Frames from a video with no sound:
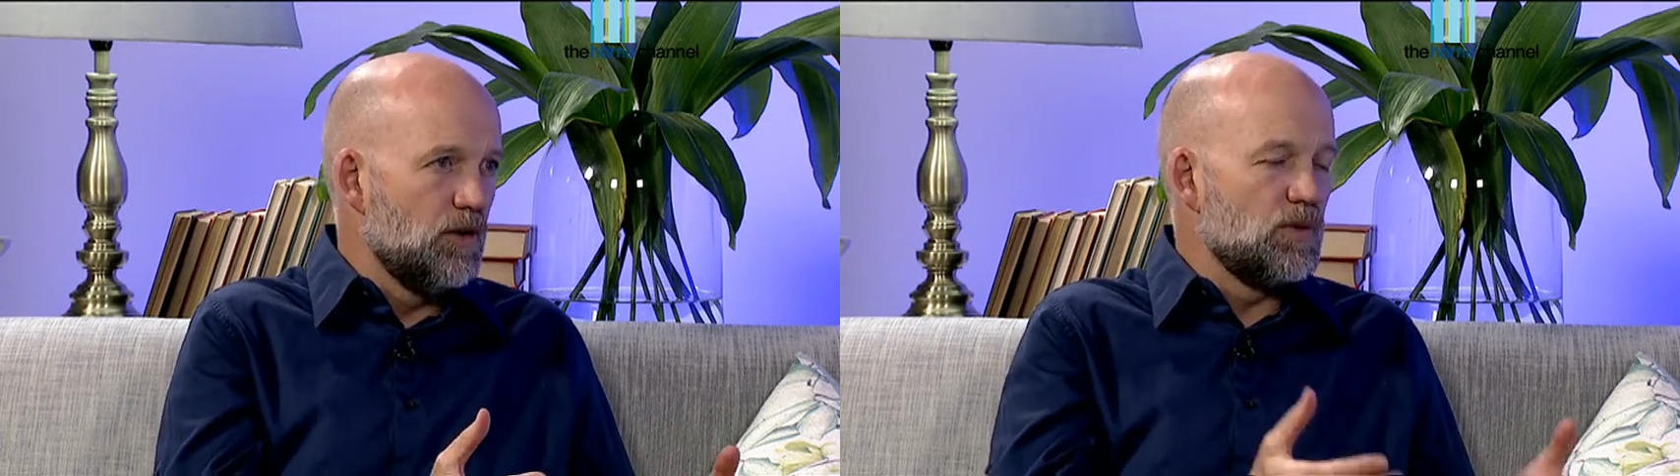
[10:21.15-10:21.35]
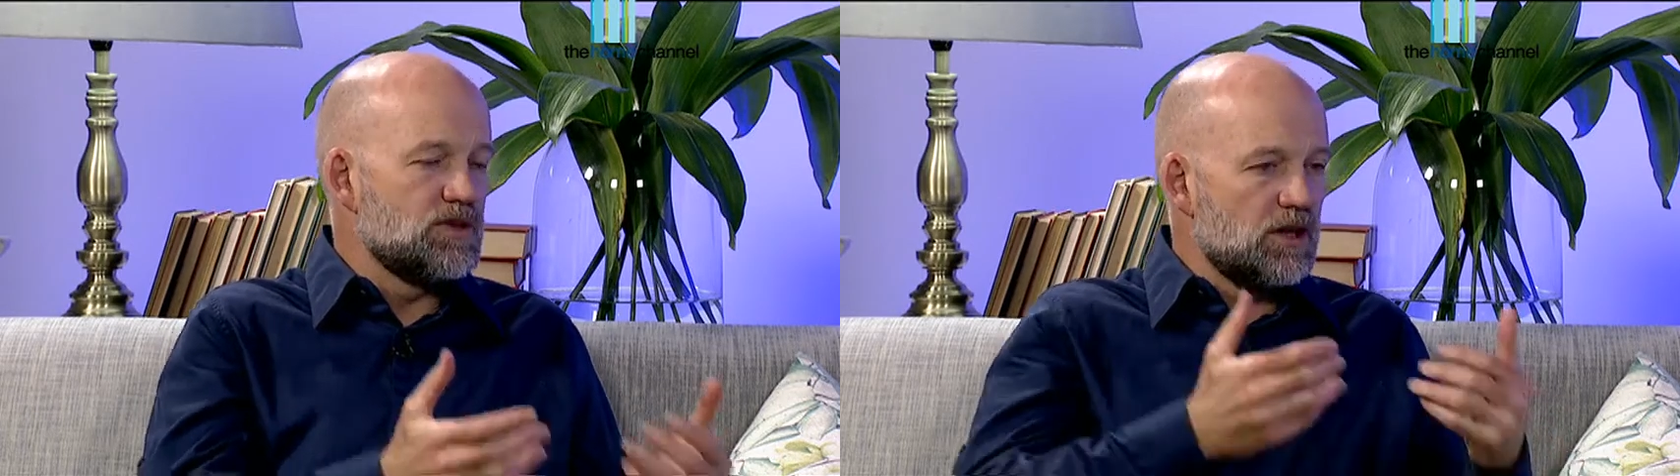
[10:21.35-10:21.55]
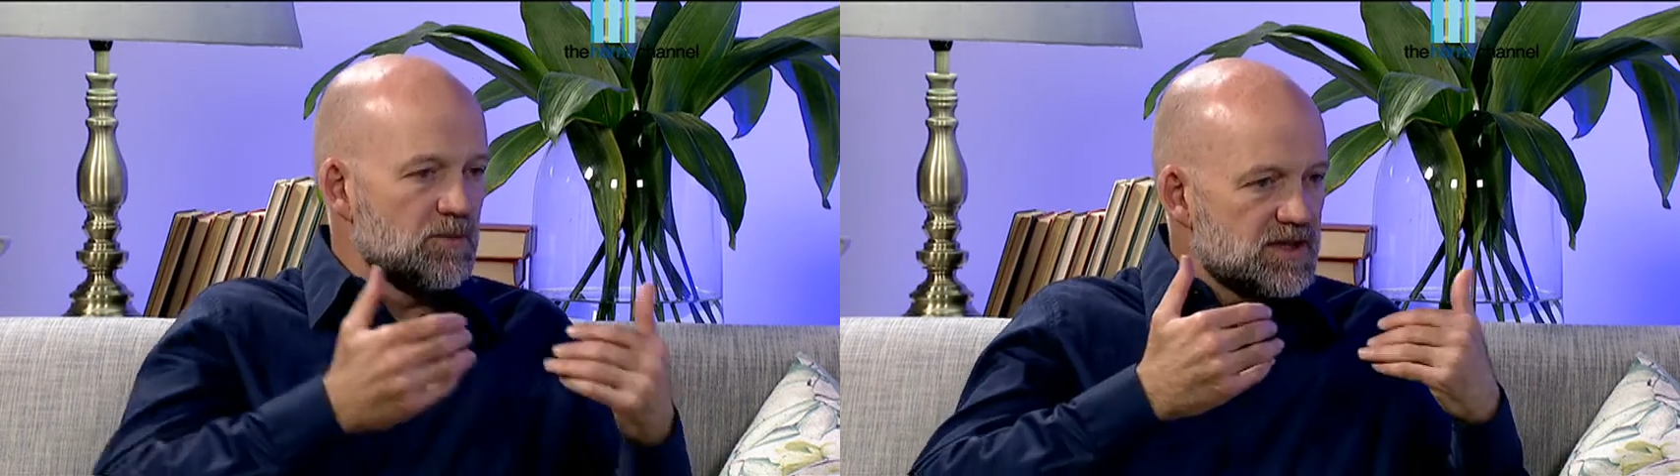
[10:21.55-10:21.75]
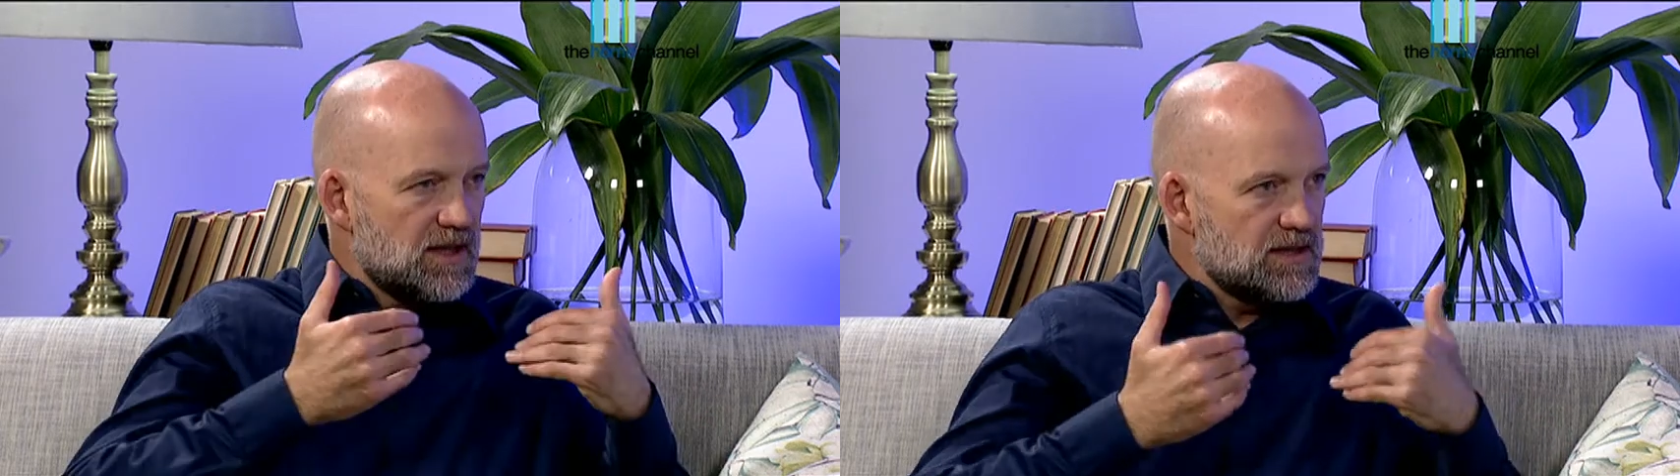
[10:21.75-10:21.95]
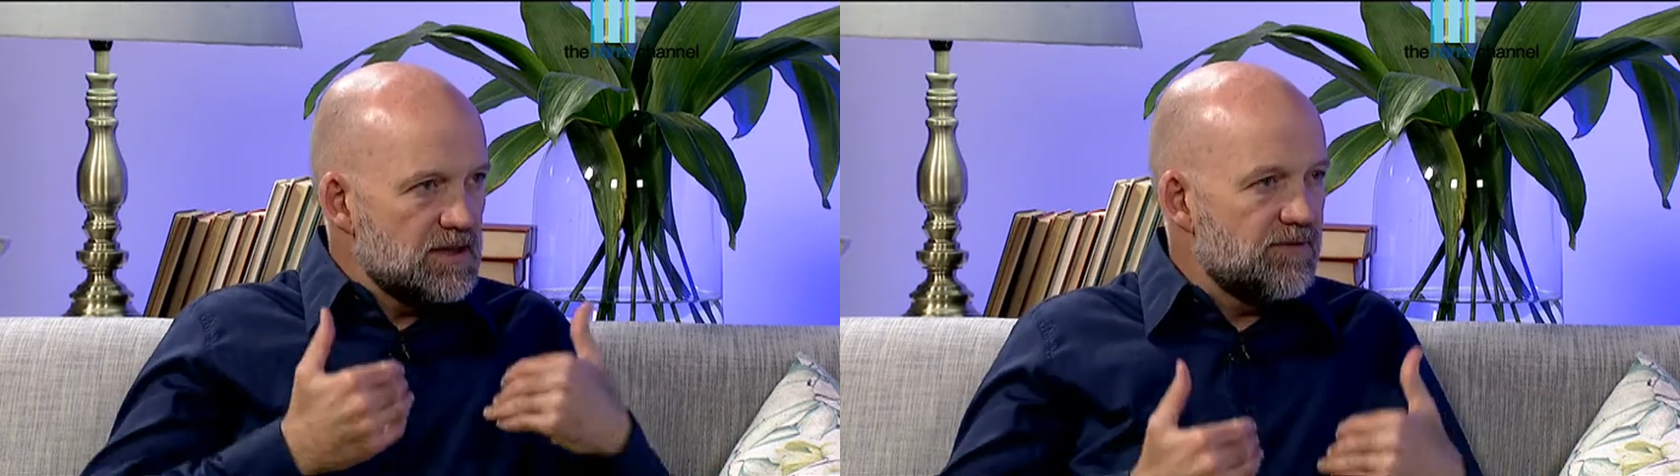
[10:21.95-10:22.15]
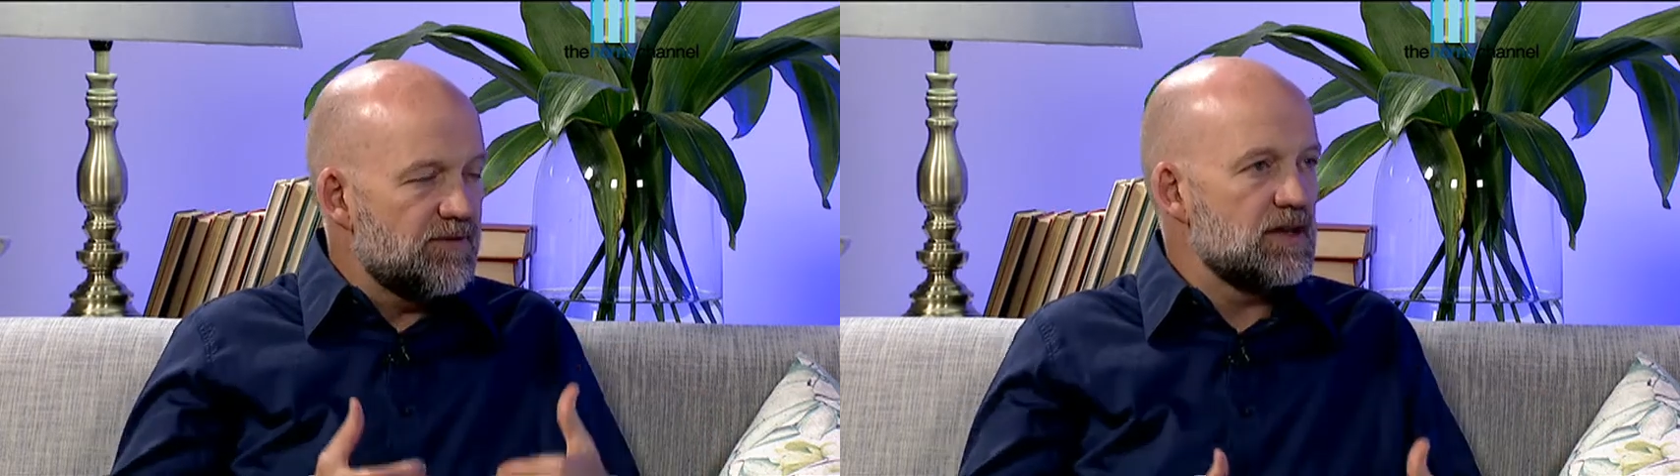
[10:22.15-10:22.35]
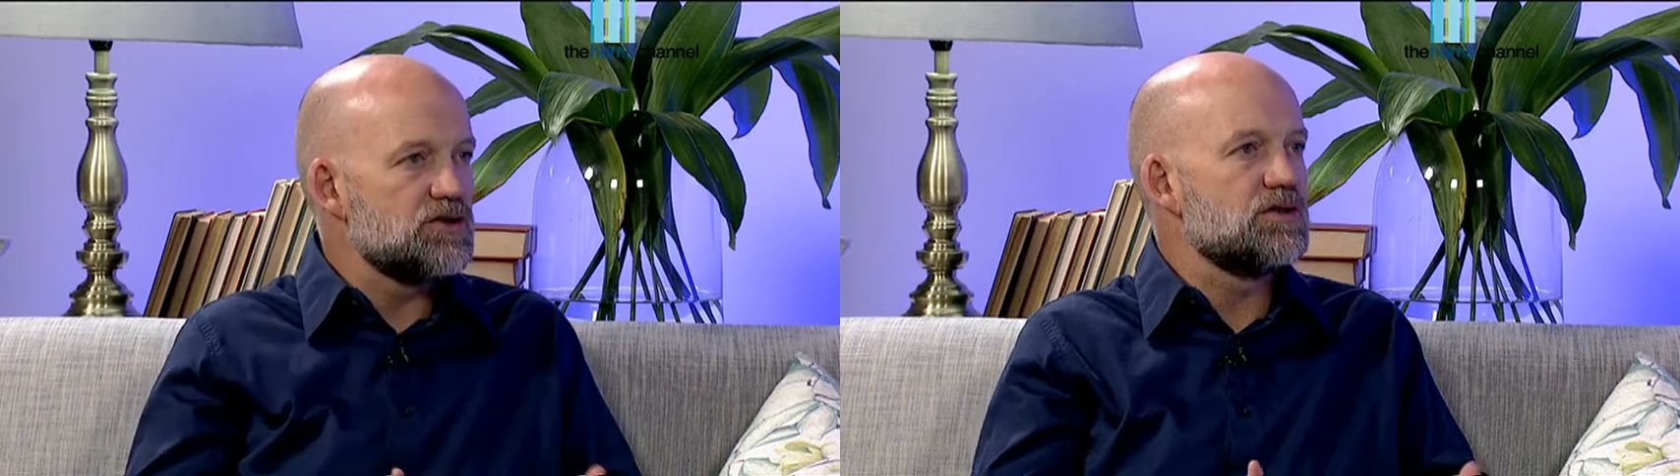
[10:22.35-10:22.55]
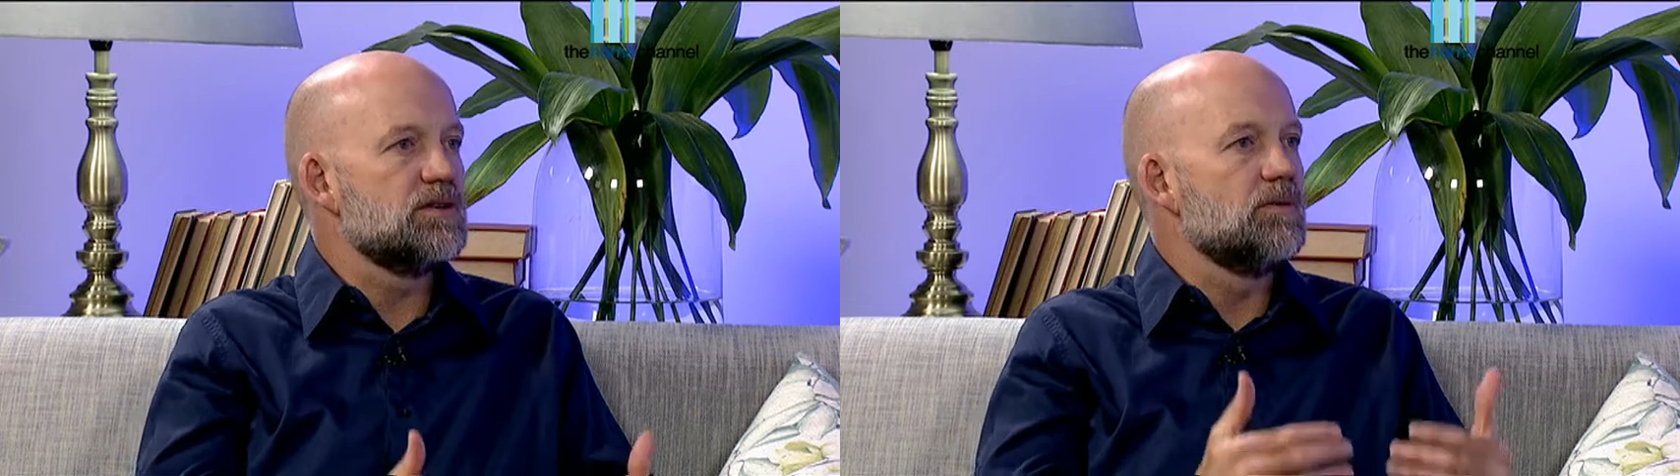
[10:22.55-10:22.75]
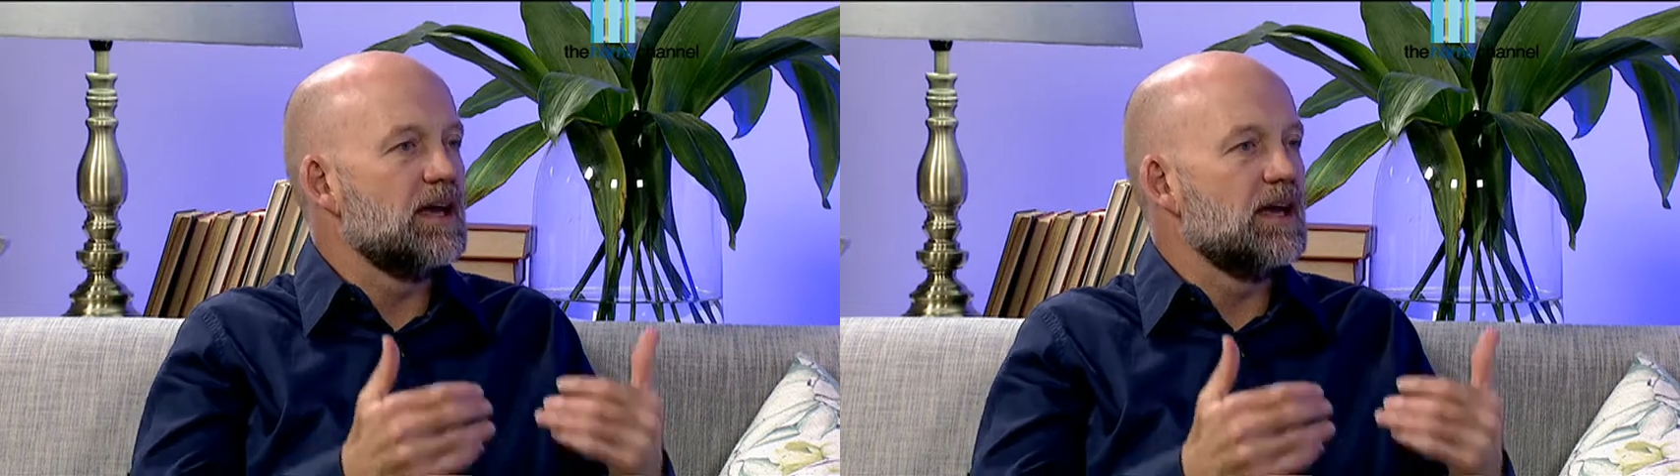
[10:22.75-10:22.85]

which helps to actually flush